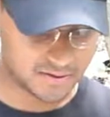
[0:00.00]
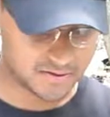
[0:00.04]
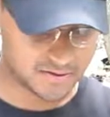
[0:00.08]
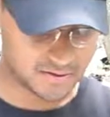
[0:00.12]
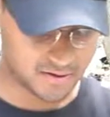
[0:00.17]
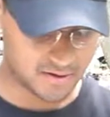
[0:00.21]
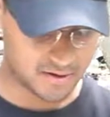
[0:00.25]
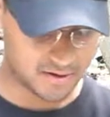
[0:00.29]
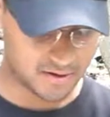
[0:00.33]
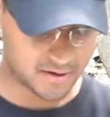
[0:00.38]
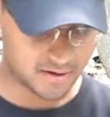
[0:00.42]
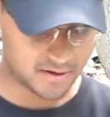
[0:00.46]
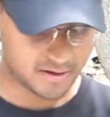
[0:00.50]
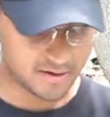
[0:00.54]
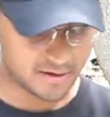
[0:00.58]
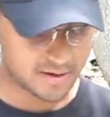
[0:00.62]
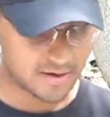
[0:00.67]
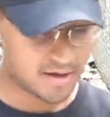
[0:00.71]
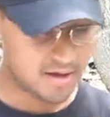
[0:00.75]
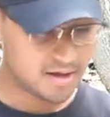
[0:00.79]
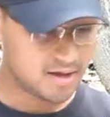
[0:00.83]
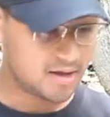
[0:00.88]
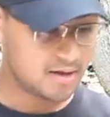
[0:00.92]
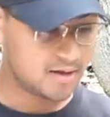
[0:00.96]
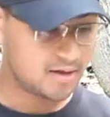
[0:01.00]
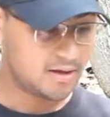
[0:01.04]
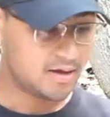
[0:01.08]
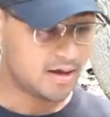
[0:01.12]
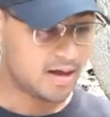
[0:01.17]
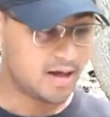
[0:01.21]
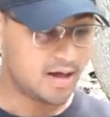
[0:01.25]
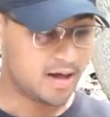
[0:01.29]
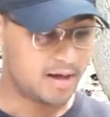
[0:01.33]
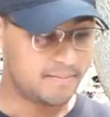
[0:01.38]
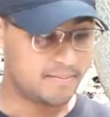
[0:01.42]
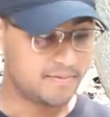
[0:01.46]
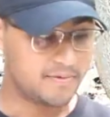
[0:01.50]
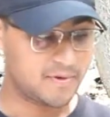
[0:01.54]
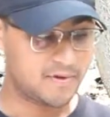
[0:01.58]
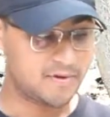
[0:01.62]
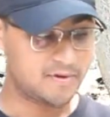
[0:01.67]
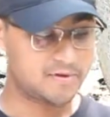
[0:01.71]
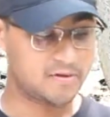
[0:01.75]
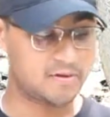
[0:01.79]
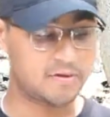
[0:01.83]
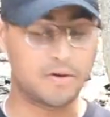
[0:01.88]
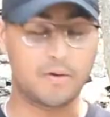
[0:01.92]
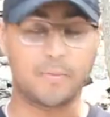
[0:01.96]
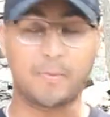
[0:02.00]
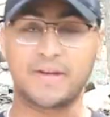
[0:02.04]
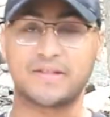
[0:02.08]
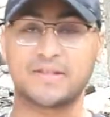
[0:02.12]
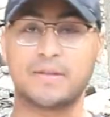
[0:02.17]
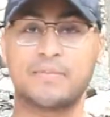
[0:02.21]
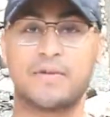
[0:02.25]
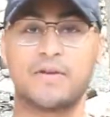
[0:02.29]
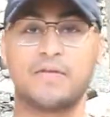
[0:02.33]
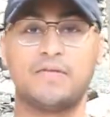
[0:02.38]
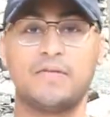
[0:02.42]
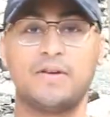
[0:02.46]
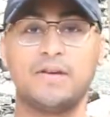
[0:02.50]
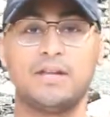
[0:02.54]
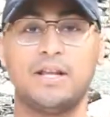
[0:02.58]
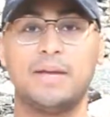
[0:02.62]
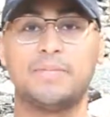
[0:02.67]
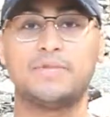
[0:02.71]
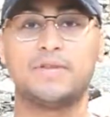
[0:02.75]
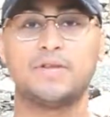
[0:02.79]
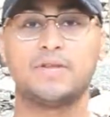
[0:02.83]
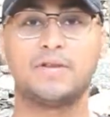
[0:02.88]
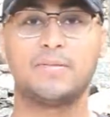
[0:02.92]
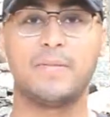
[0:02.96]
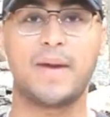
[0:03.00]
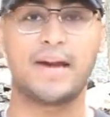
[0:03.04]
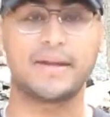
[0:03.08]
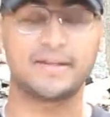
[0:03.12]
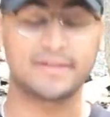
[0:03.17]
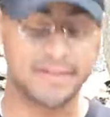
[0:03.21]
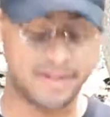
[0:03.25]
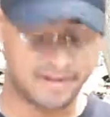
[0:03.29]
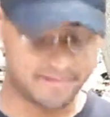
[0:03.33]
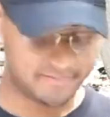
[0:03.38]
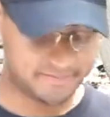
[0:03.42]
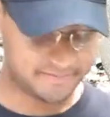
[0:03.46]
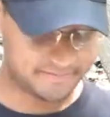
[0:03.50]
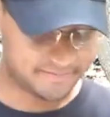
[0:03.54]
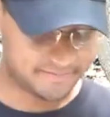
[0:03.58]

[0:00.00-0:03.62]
so you don't mess up your feed lips on your magazine.